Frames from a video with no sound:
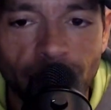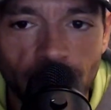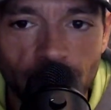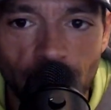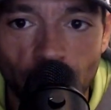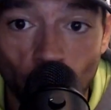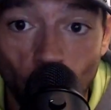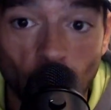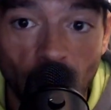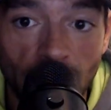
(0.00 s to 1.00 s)
fish in Rhode
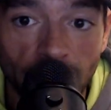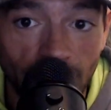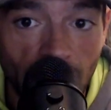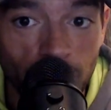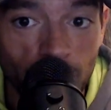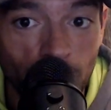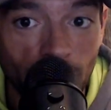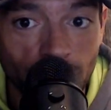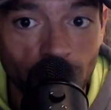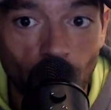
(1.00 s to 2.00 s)
Island, I'd be
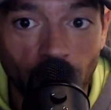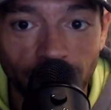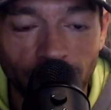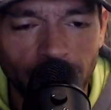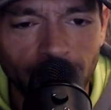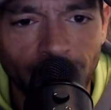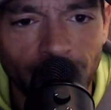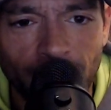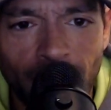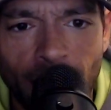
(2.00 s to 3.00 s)
pissed off. Like
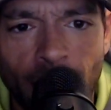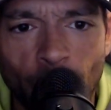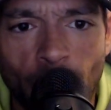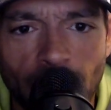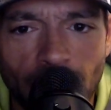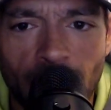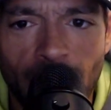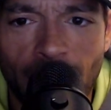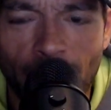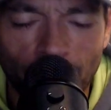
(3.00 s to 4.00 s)
I'm
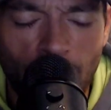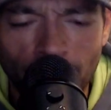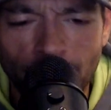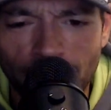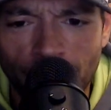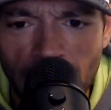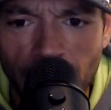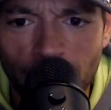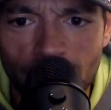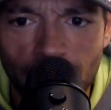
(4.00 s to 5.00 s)
gonna maybe
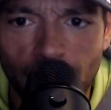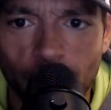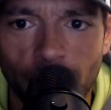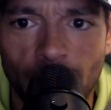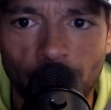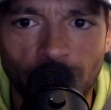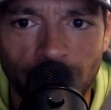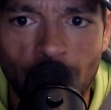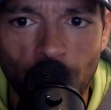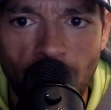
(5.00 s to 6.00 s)
stick with him. Like I
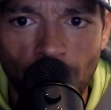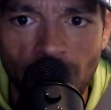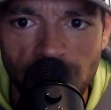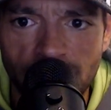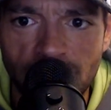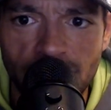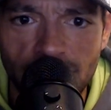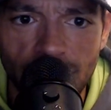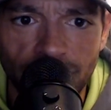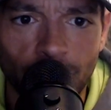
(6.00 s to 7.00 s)
want my DD
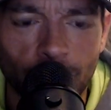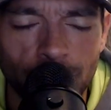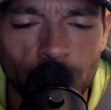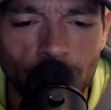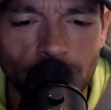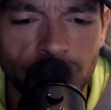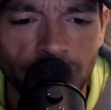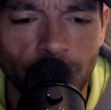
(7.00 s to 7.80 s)
from Jersey first.